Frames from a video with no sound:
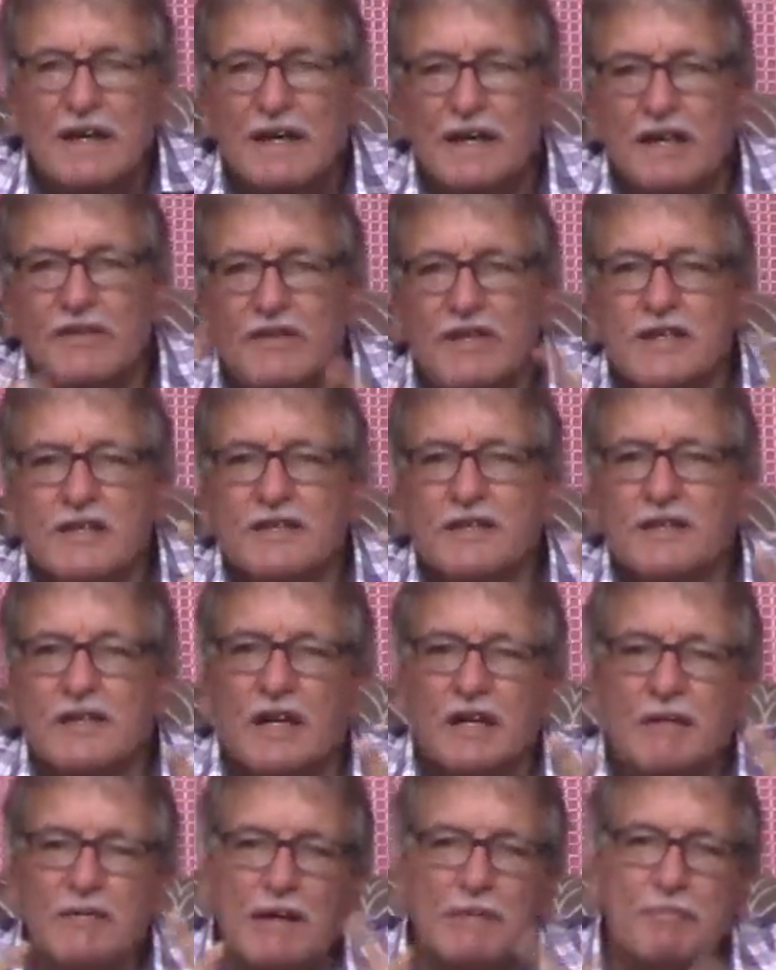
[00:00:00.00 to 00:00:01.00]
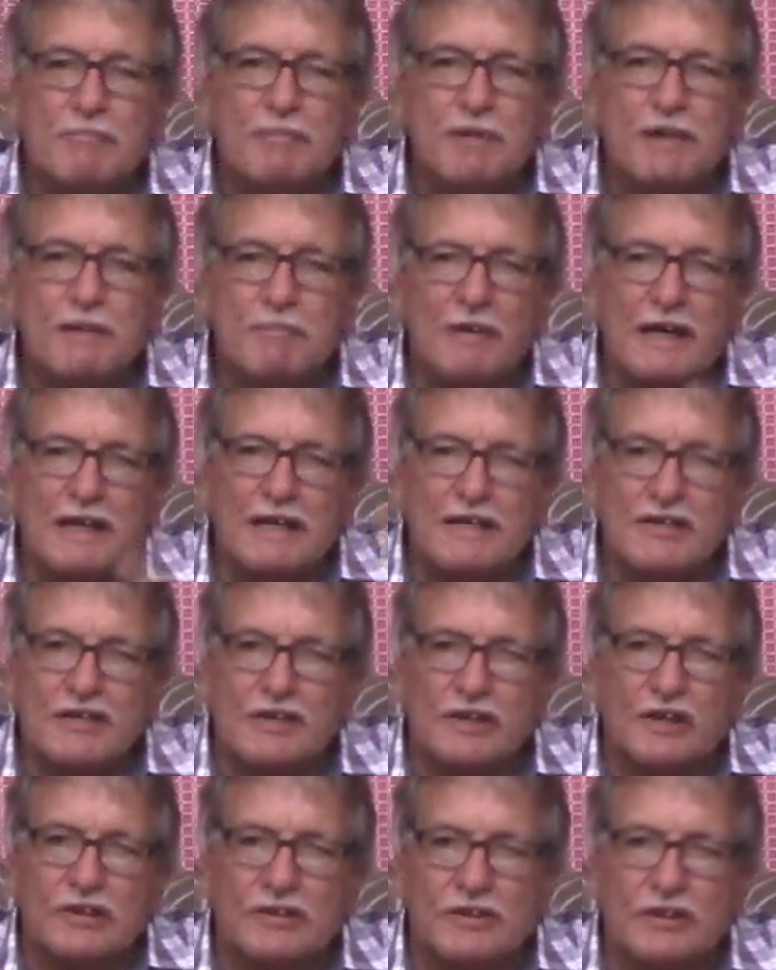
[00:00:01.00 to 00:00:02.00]
And this time and people has
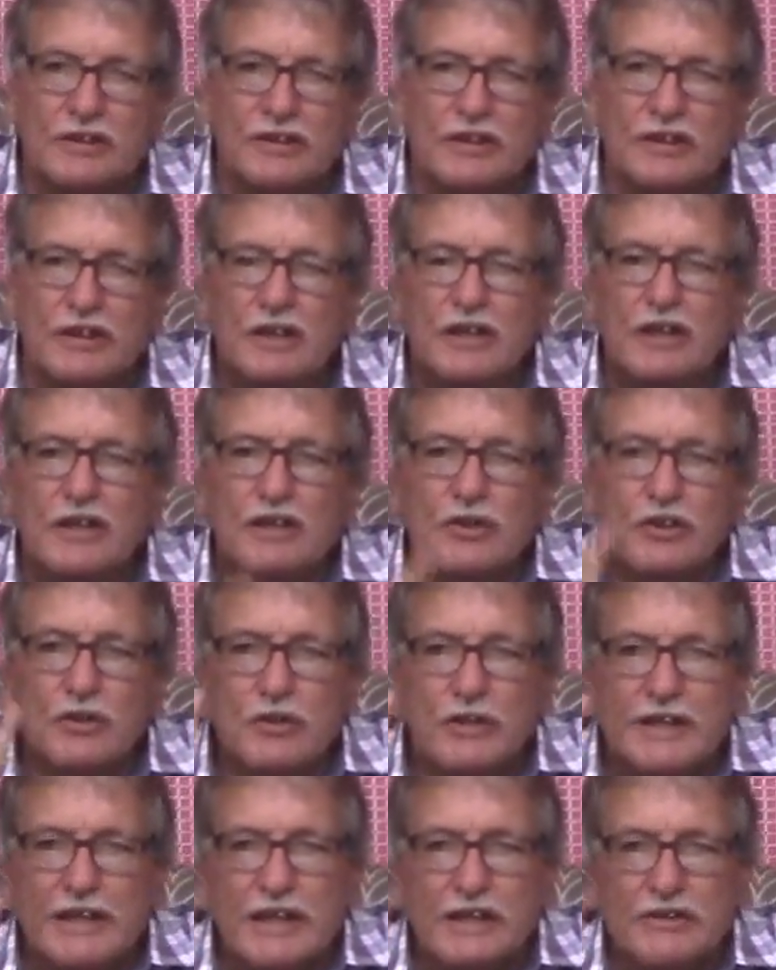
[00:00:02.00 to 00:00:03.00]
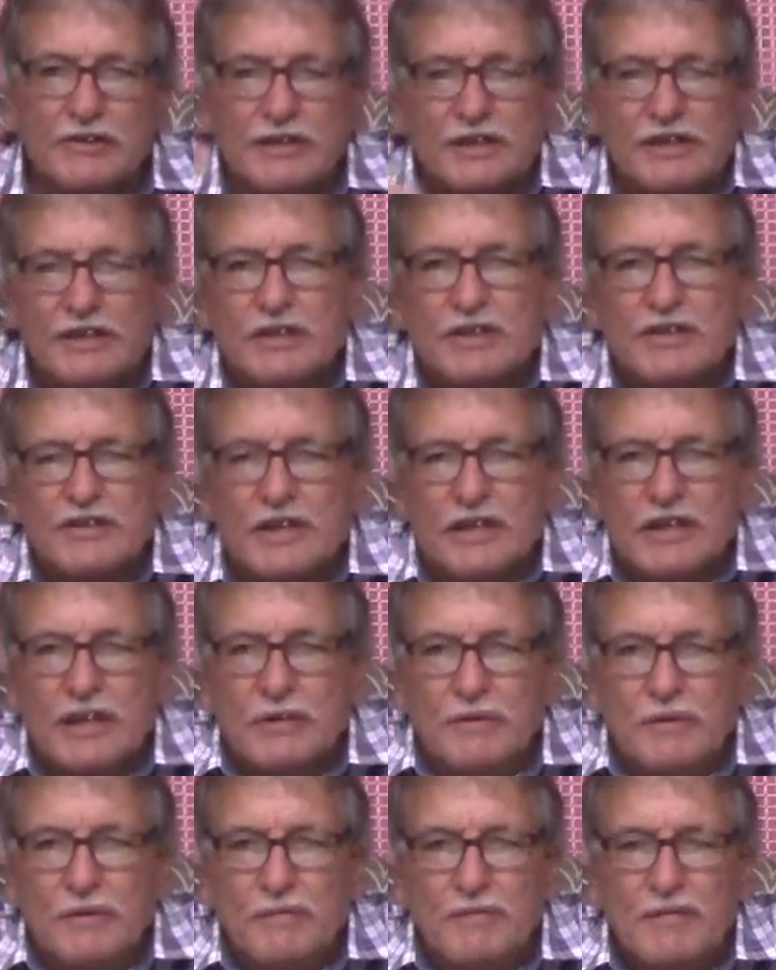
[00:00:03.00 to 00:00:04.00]
started 2,000 years ago